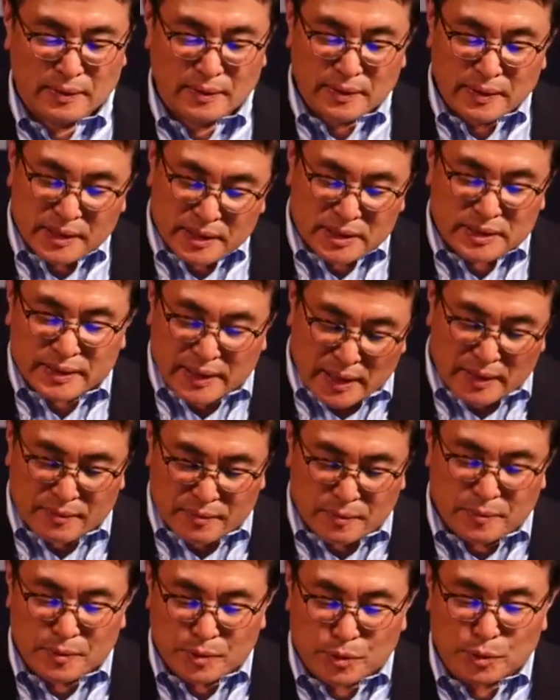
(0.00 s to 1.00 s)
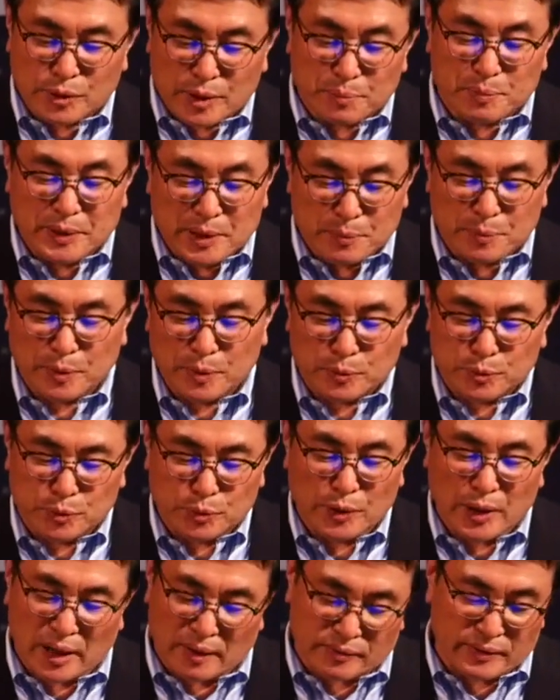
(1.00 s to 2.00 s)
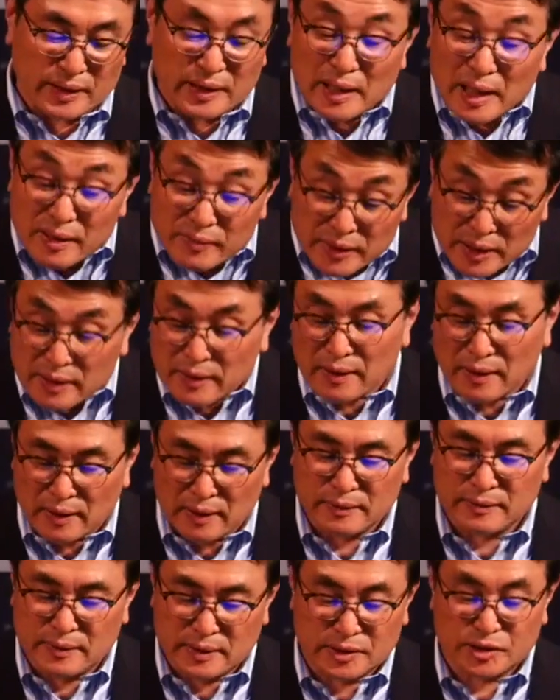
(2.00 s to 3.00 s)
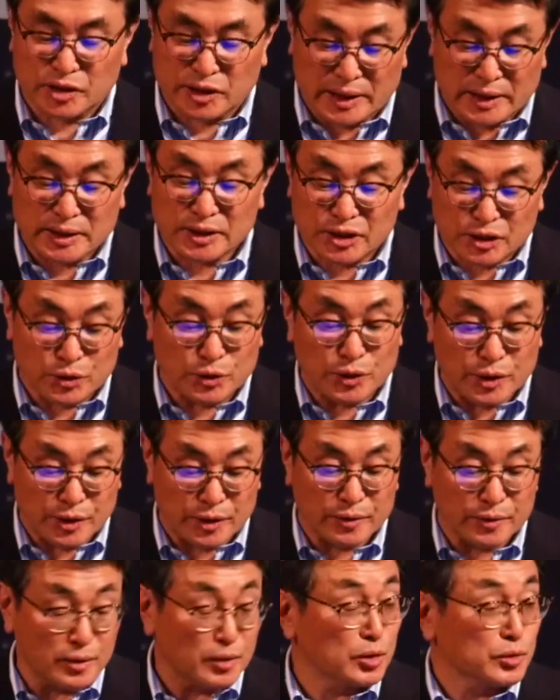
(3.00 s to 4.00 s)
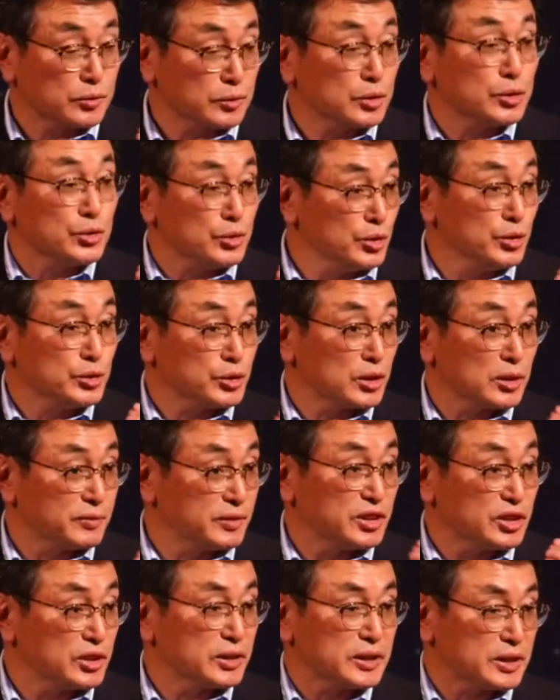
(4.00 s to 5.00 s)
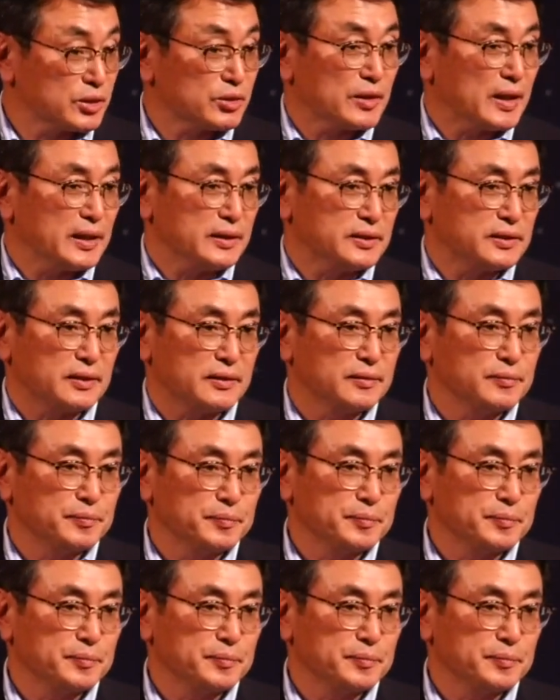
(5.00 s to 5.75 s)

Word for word: this debt to the people who have never had the chance to hear the good news of Jesus Christ.